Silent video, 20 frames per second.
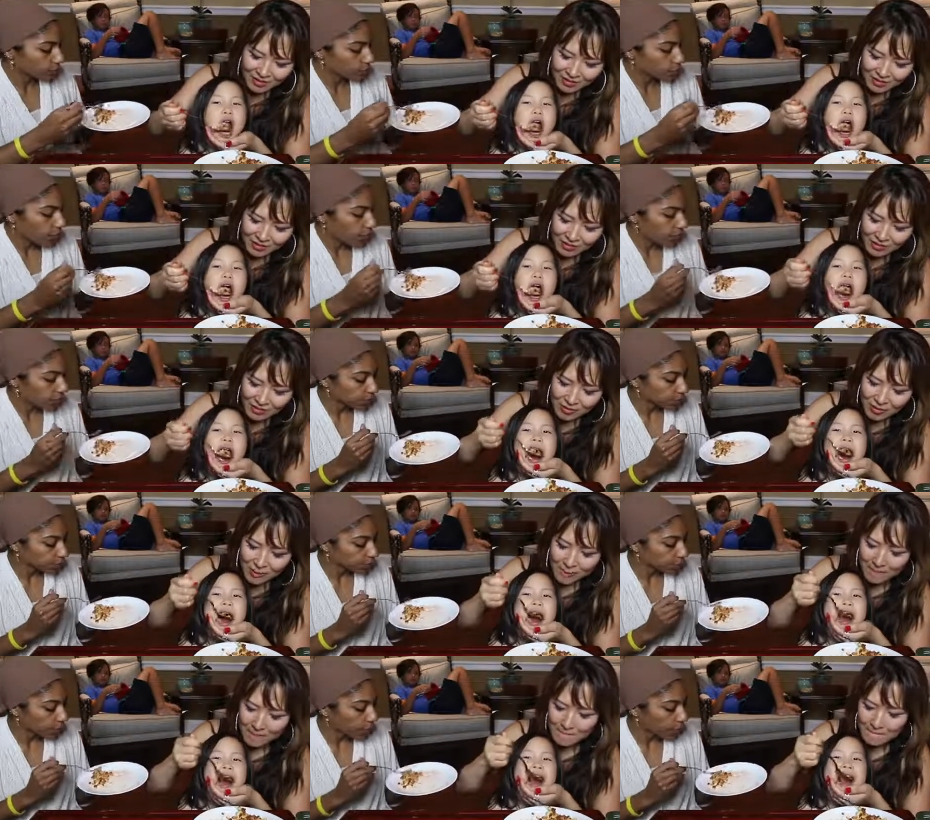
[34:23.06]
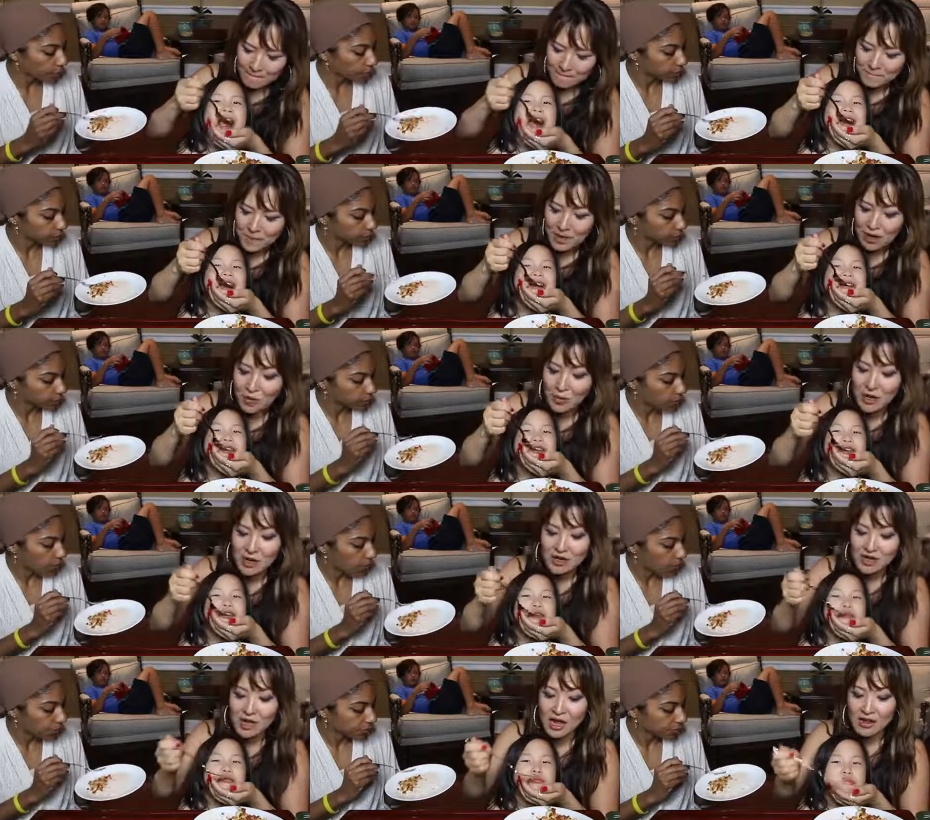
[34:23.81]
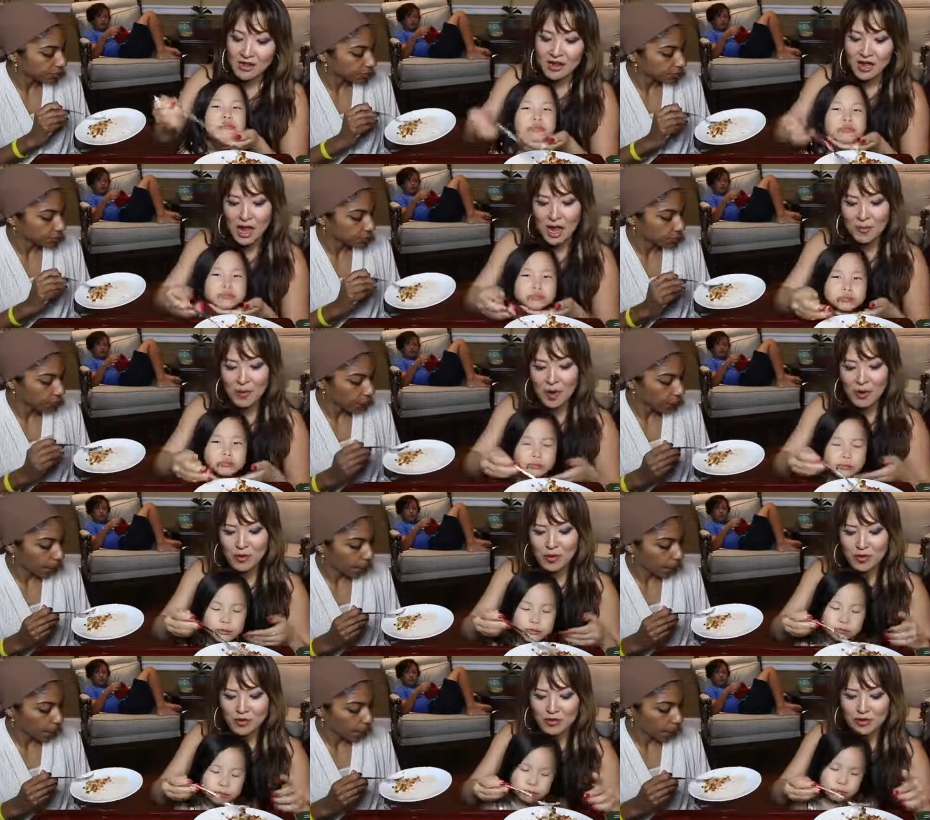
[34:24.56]
Speaker 1: Wait, do you have really But I mean, hair? yeah, yeah. How
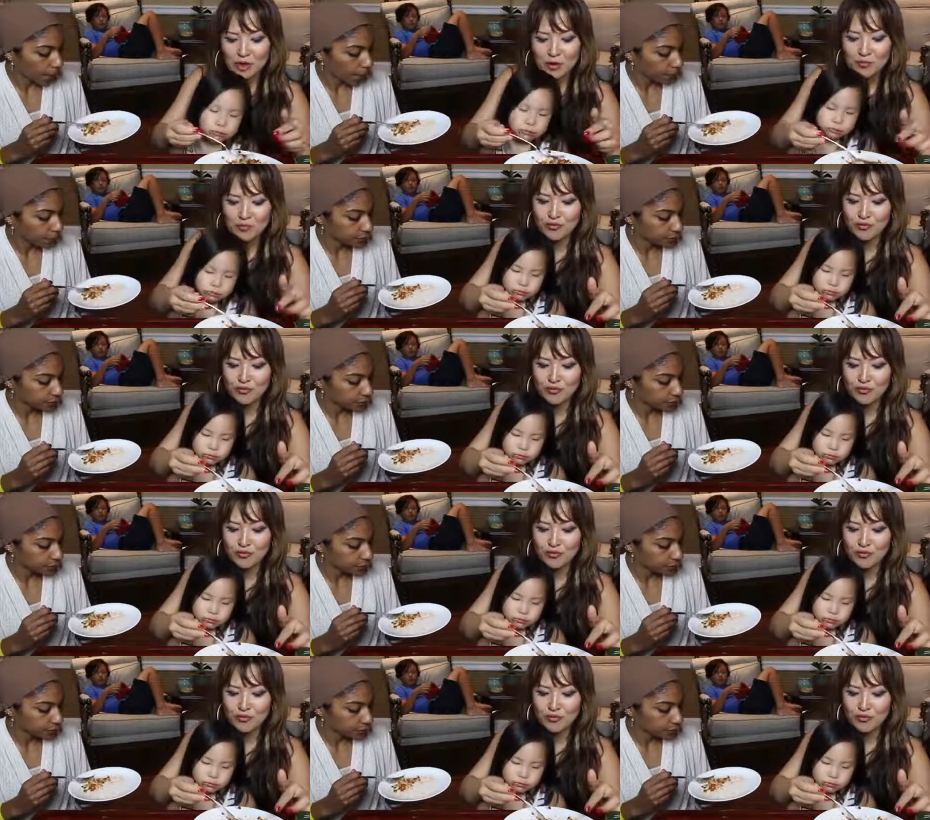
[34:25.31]
about to your